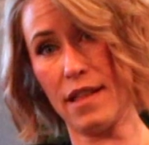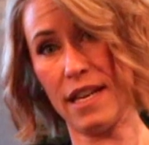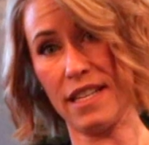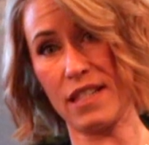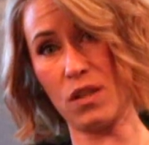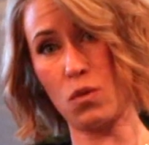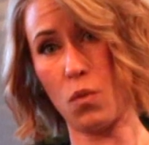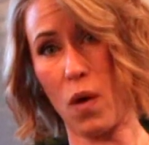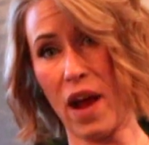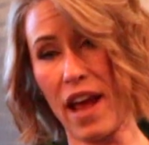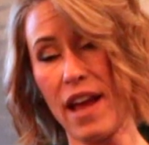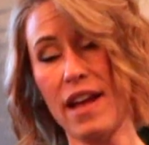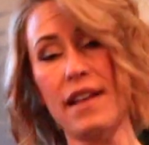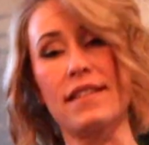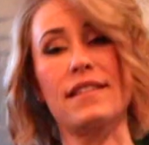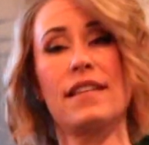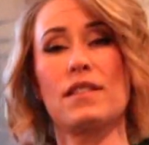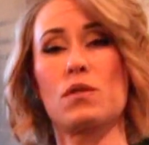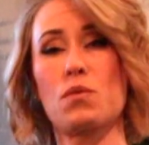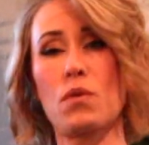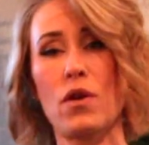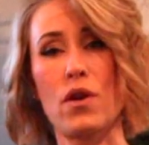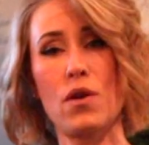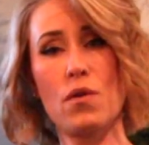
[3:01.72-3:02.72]
this way because
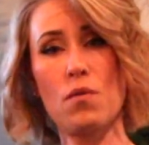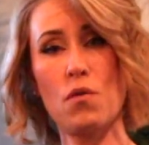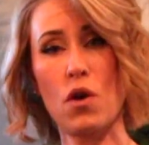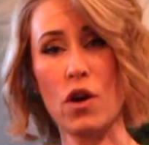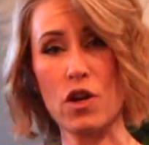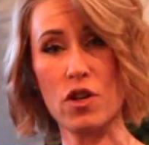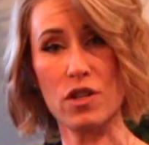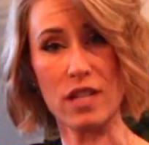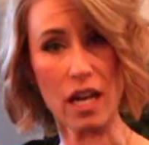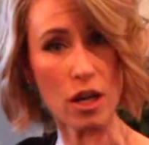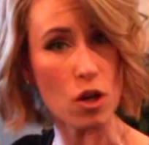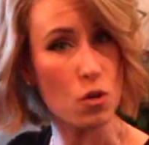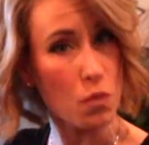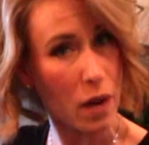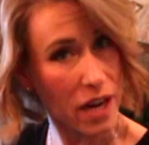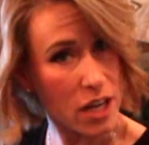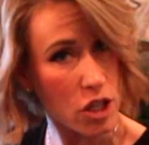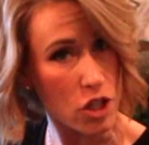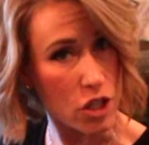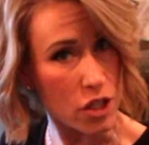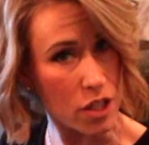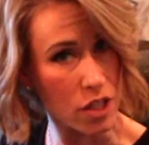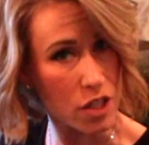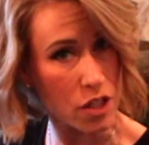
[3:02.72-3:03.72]
that's where you want your
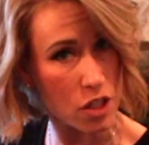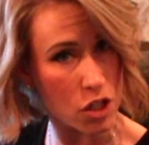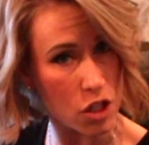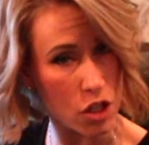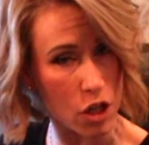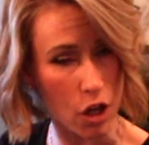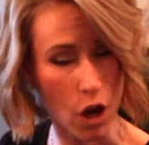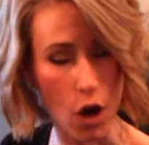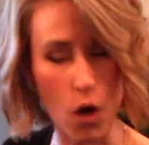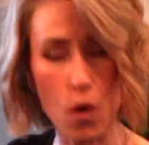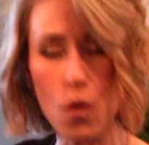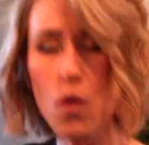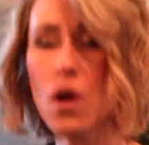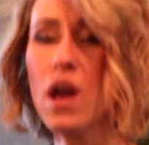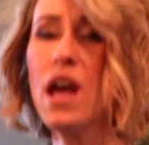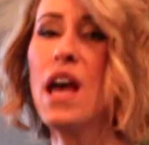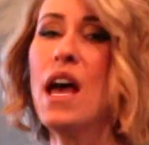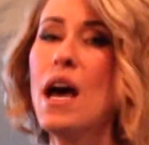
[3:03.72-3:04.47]
decorations to go,